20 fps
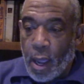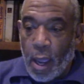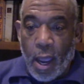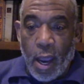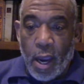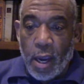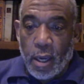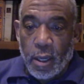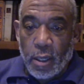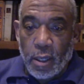
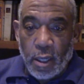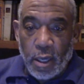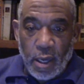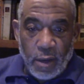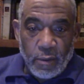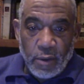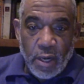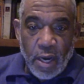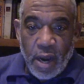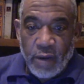Hey, good
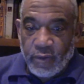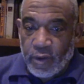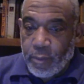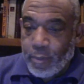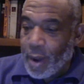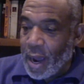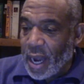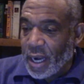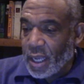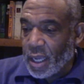evening,
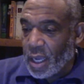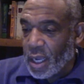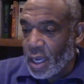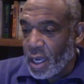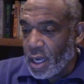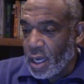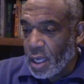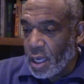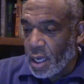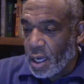everybody.
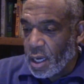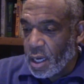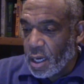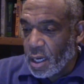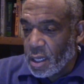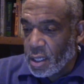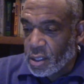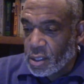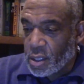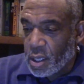It
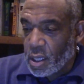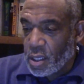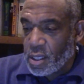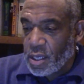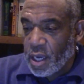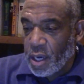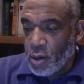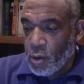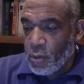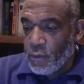is
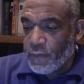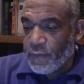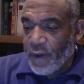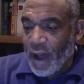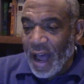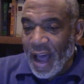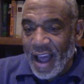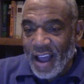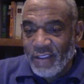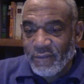
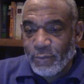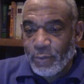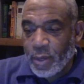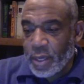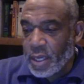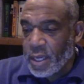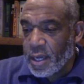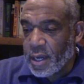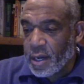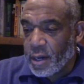10:05
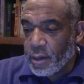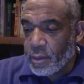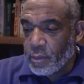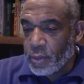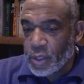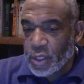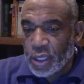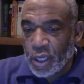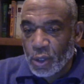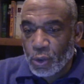
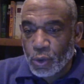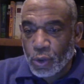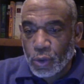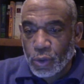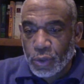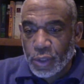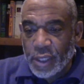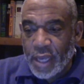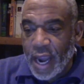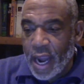p.m.
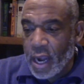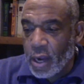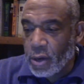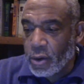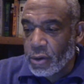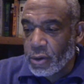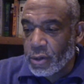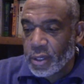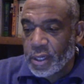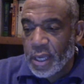Central
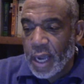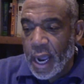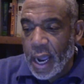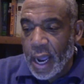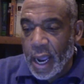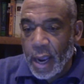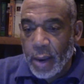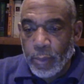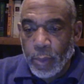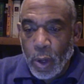Standard
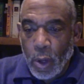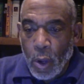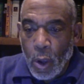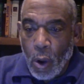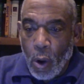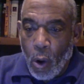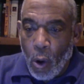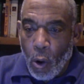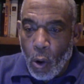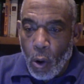Time
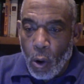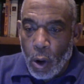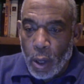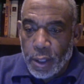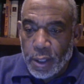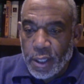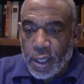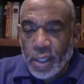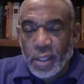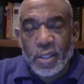
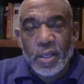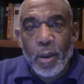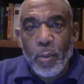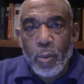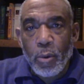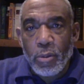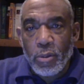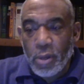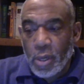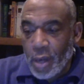on
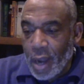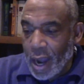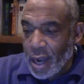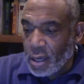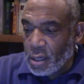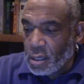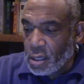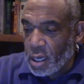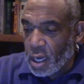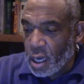December the
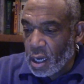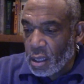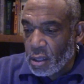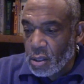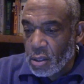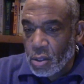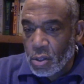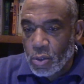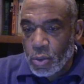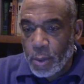
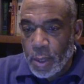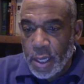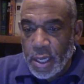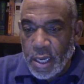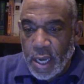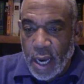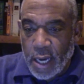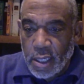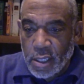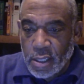19th,
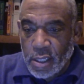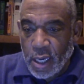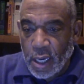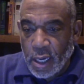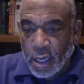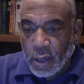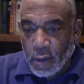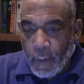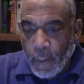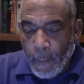
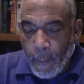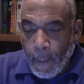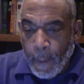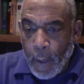2018.